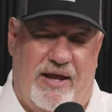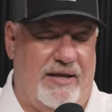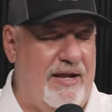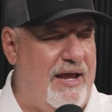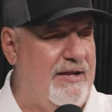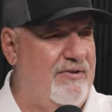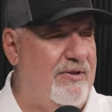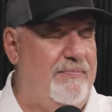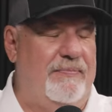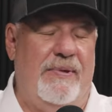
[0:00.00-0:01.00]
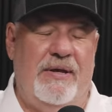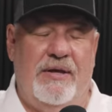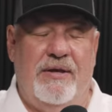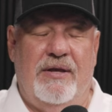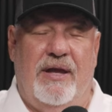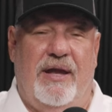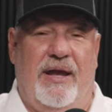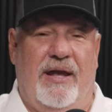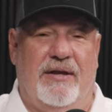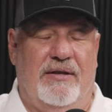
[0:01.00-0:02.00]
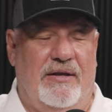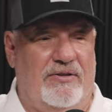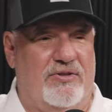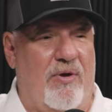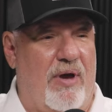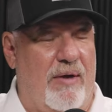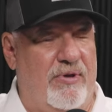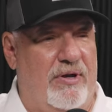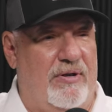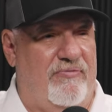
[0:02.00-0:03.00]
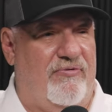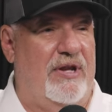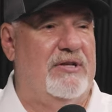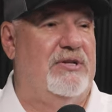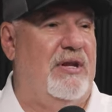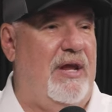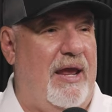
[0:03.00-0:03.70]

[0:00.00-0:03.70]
I can handle it. Okay. And so I'm going to finish it.